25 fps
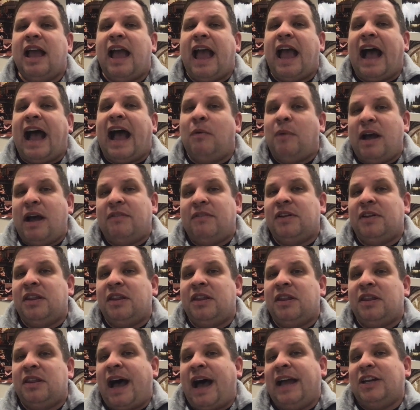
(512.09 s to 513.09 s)
However, the
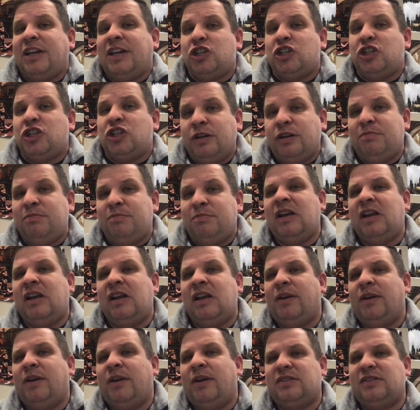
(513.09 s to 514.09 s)
bye should be
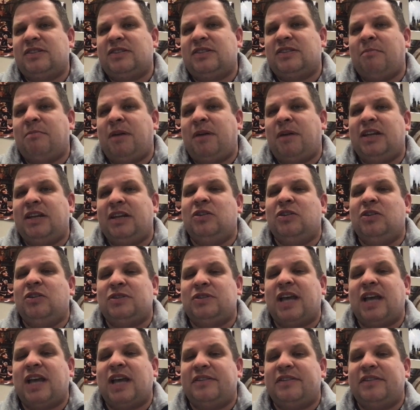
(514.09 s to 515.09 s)
going to somebody who's
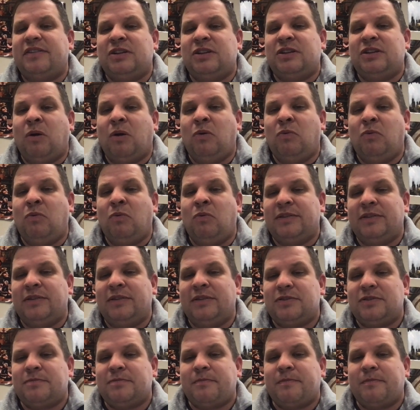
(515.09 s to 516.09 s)
got 0 wins.